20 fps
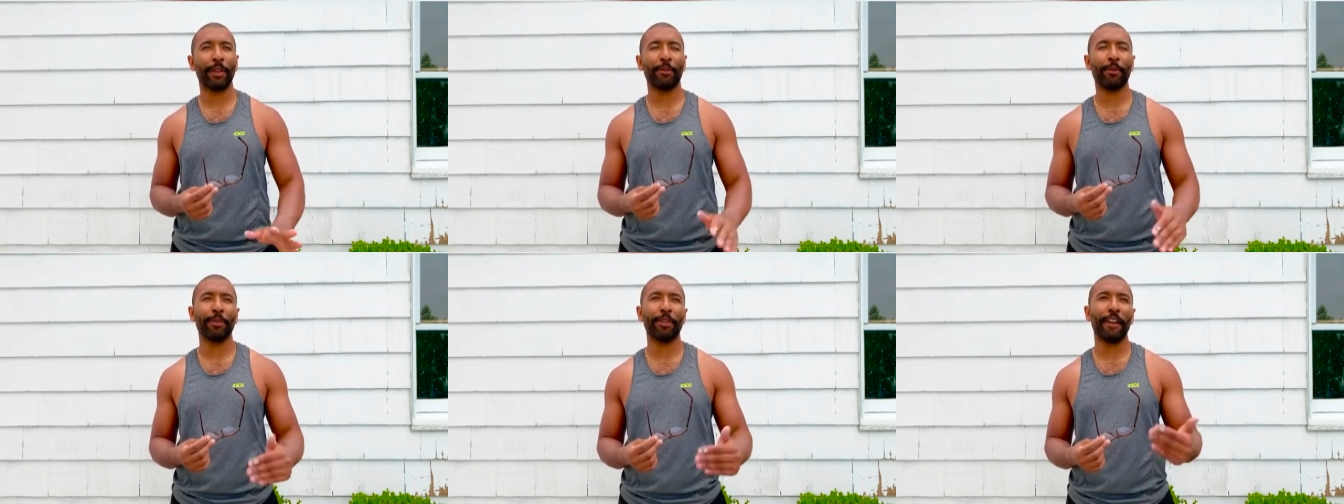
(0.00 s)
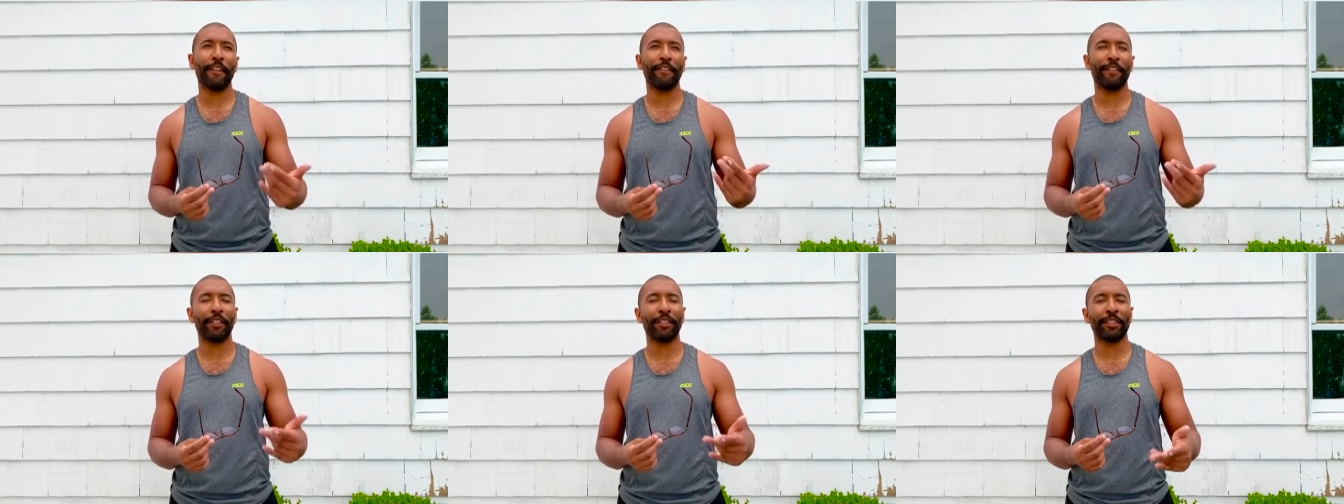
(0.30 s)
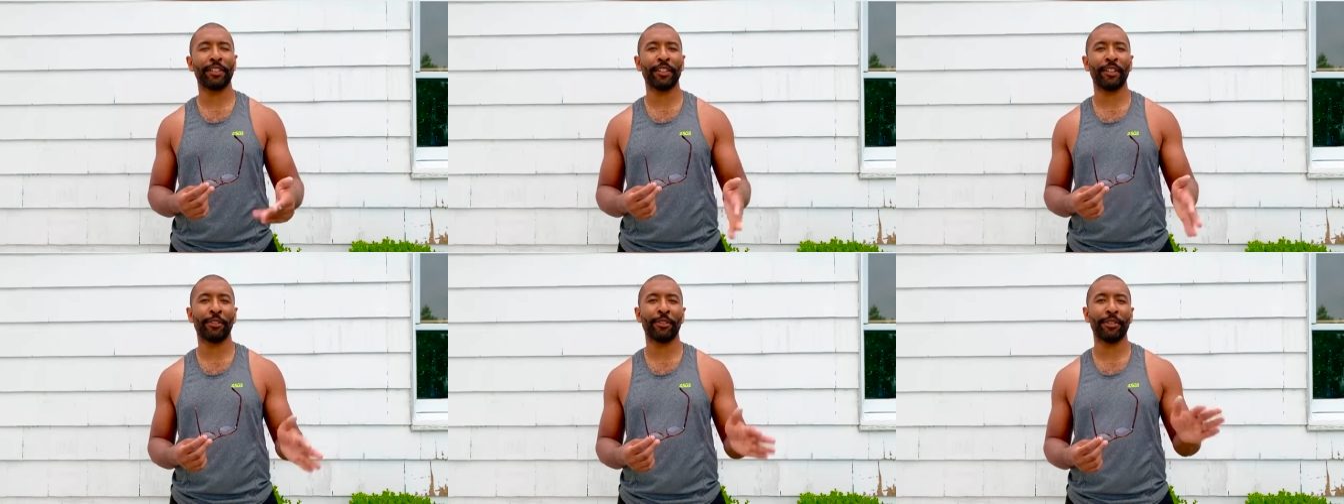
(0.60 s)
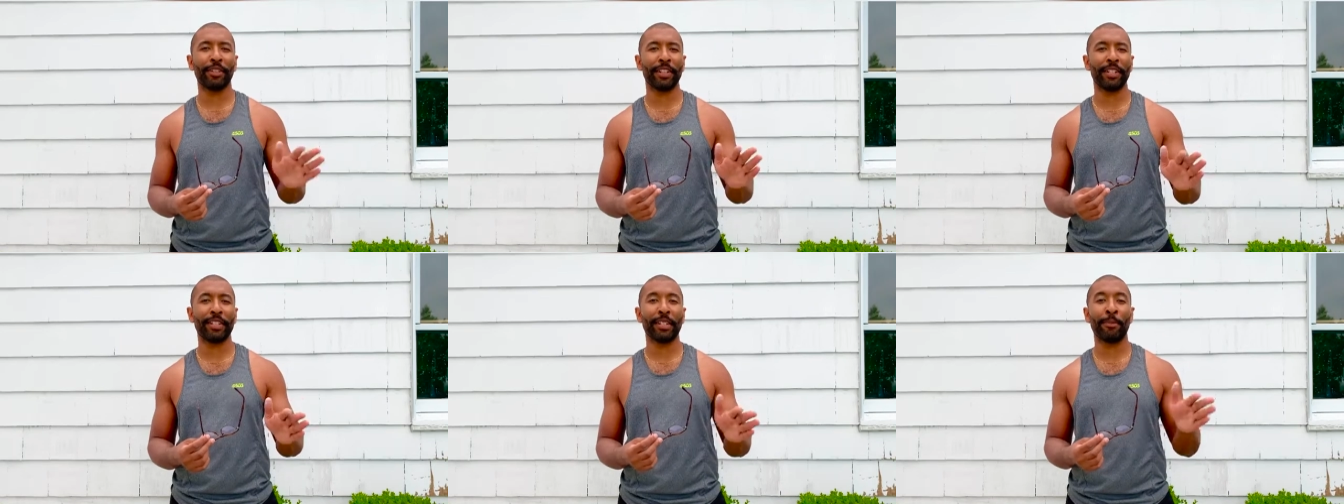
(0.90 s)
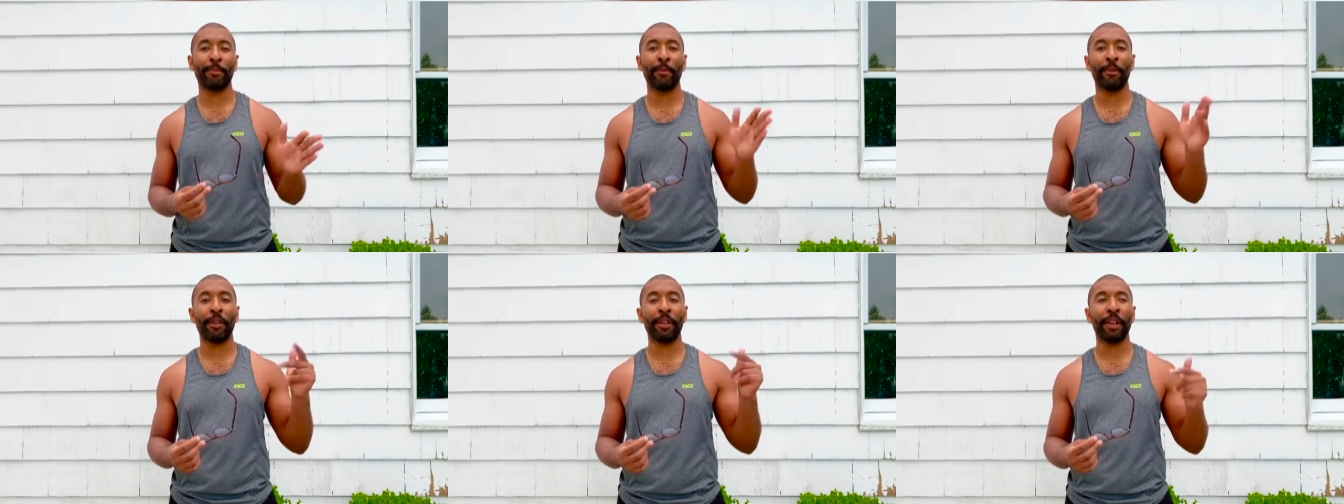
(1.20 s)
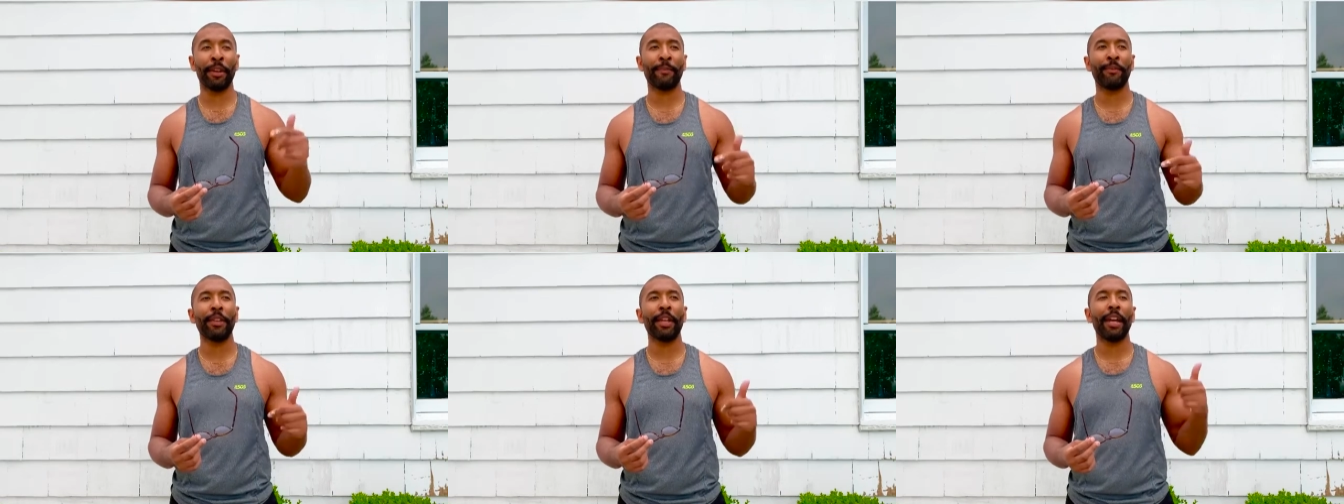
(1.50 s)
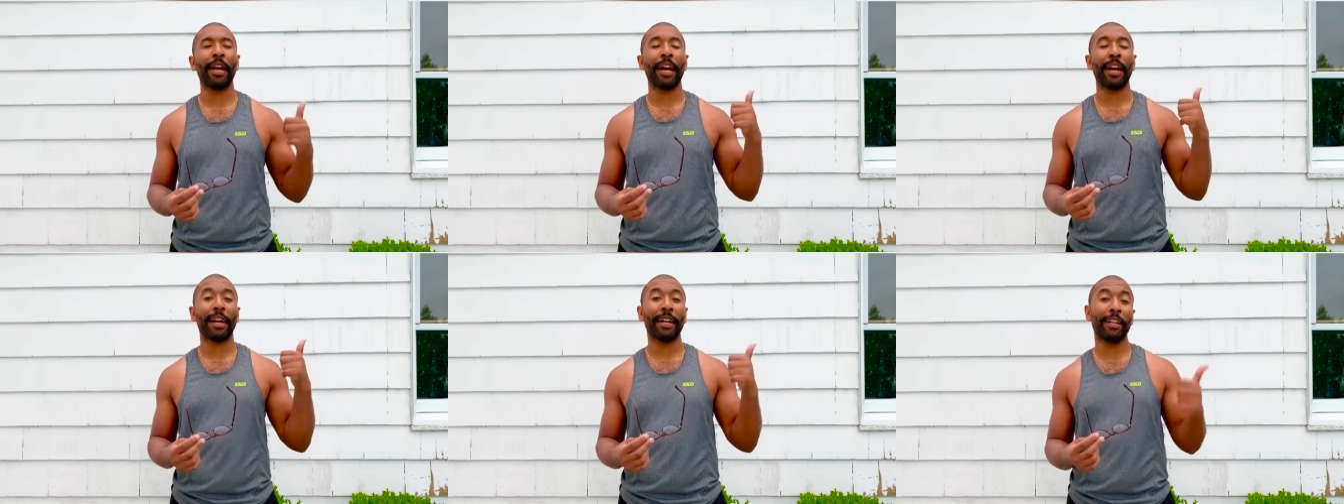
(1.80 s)
Well, not fun little things. I'm putting,
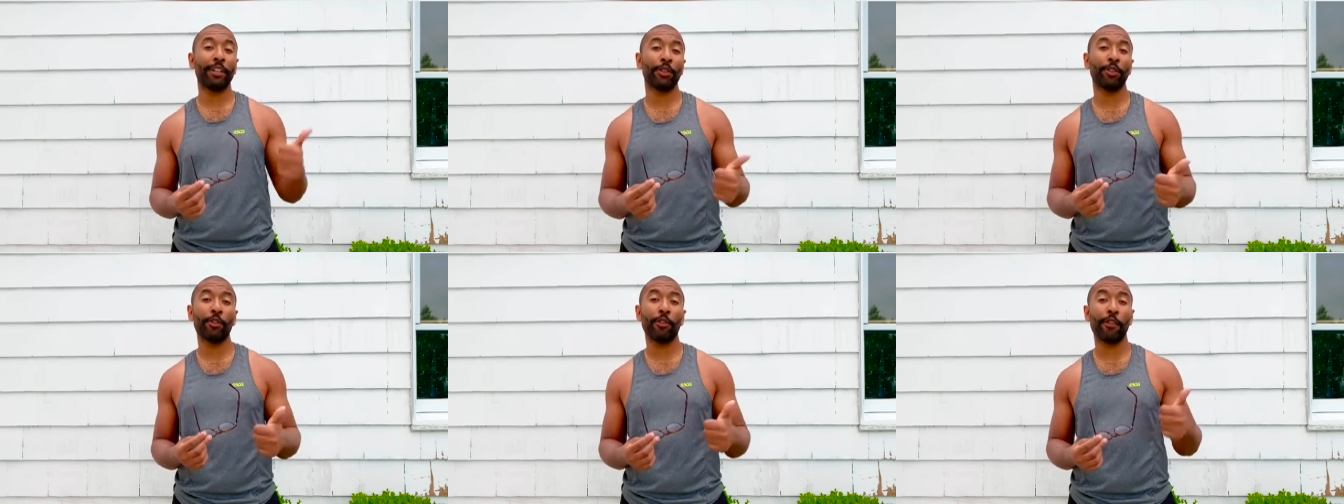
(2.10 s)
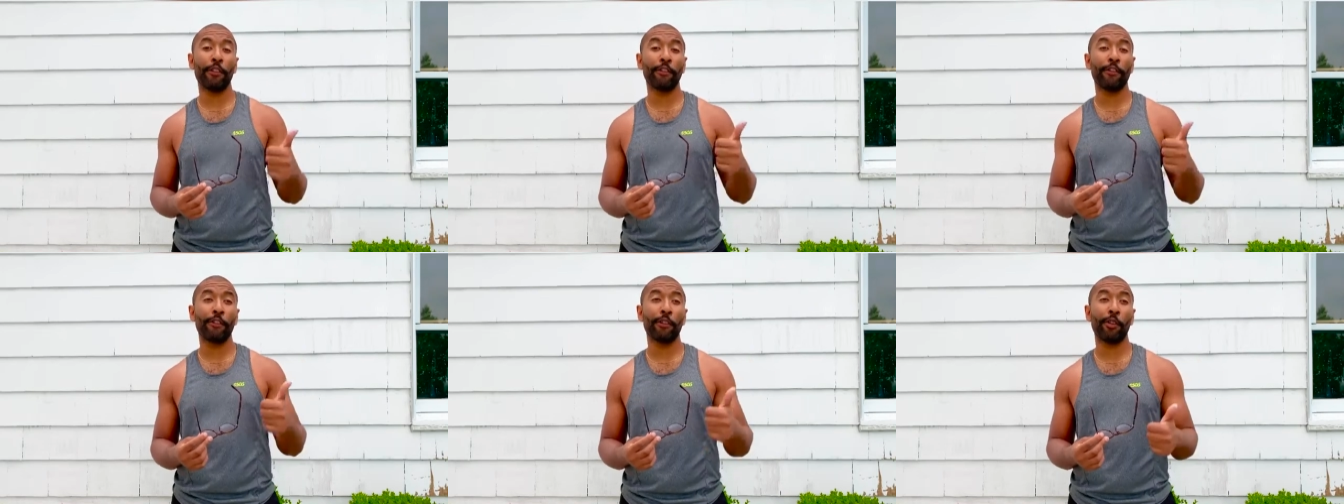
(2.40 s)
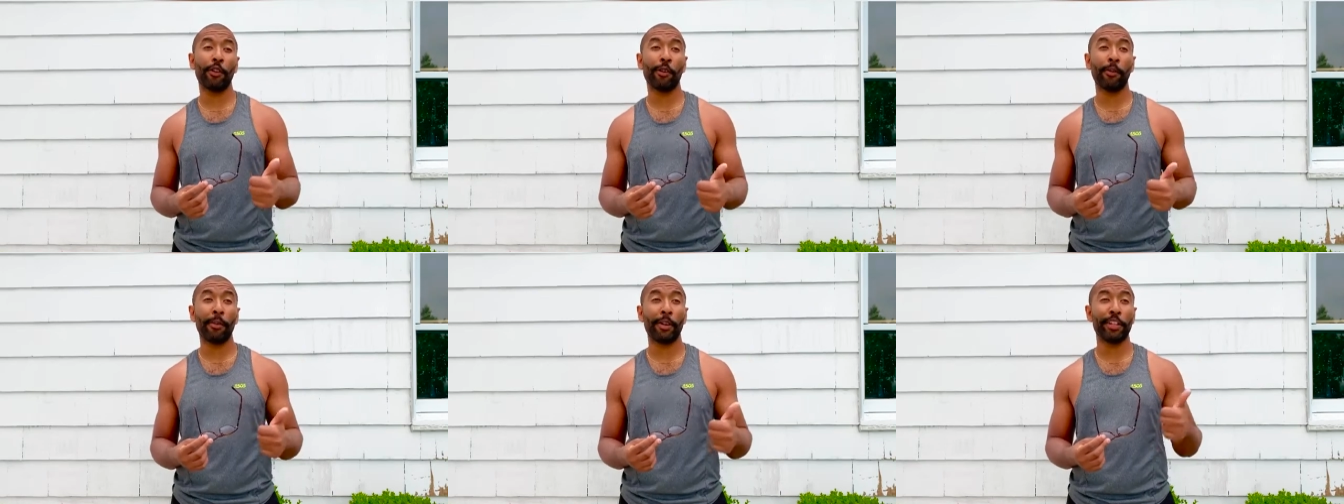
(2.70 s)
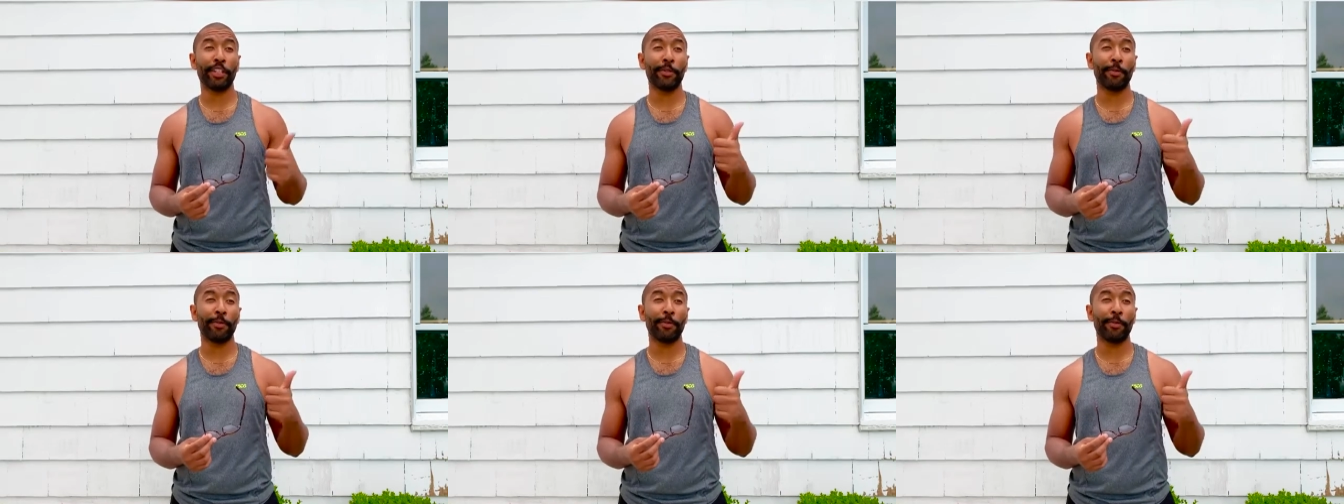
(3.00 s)
I got a door for my